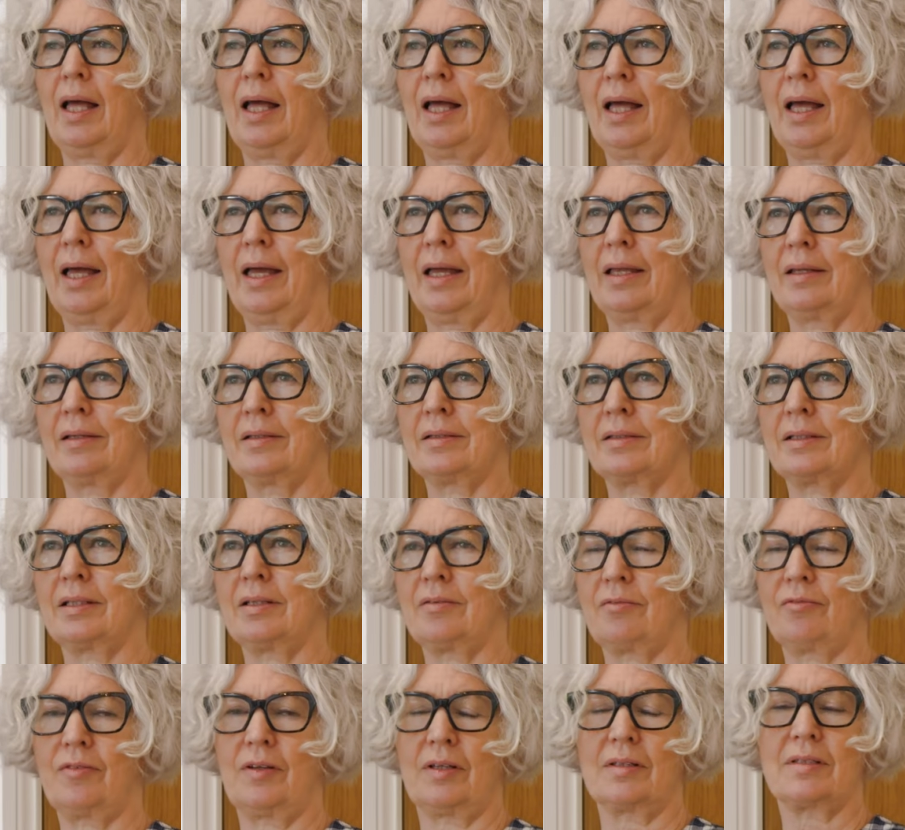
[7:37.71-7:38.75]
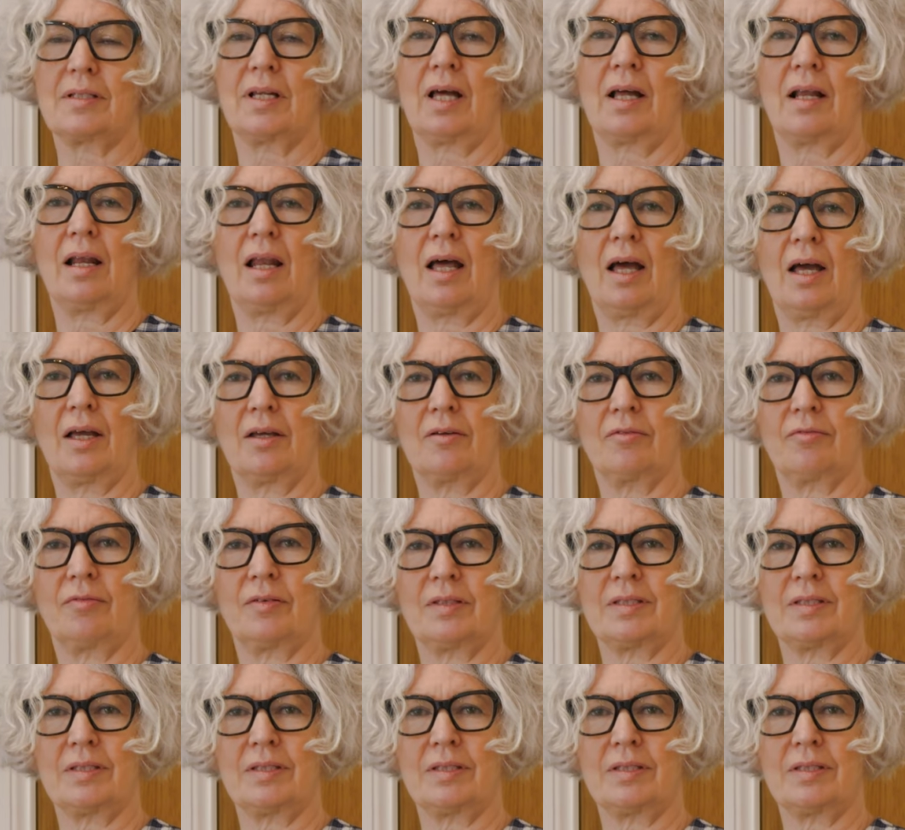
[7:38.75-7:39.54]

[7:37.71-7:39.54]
And it feels like life.